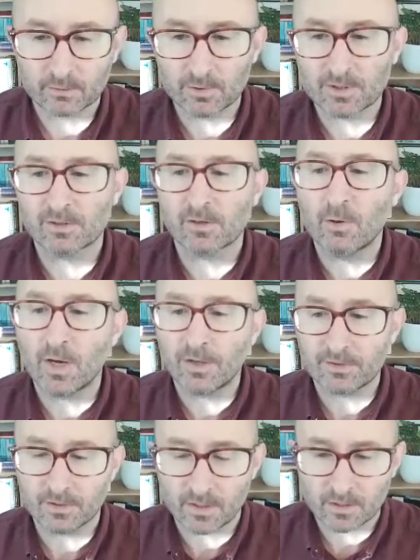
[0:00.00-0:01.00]
which is a
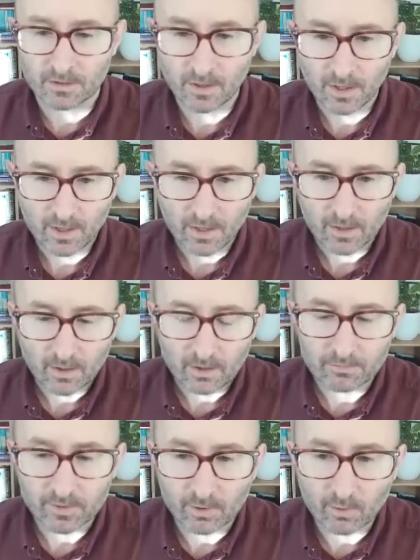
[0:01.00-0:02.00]
questionnaire
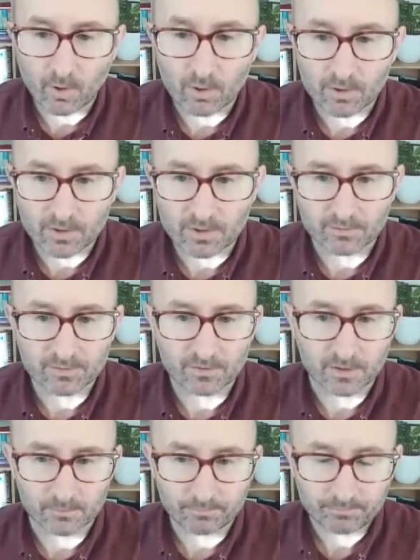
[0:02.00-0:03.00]
covering quality of
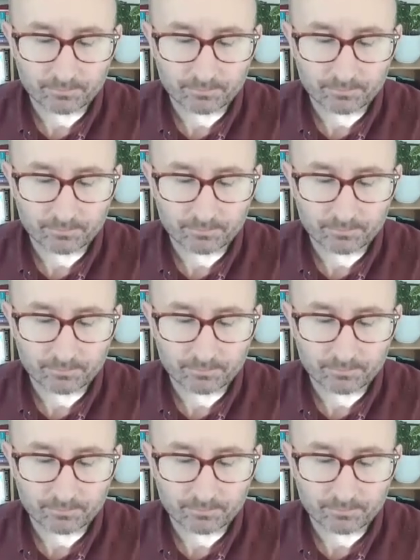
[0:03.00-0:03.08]
sleep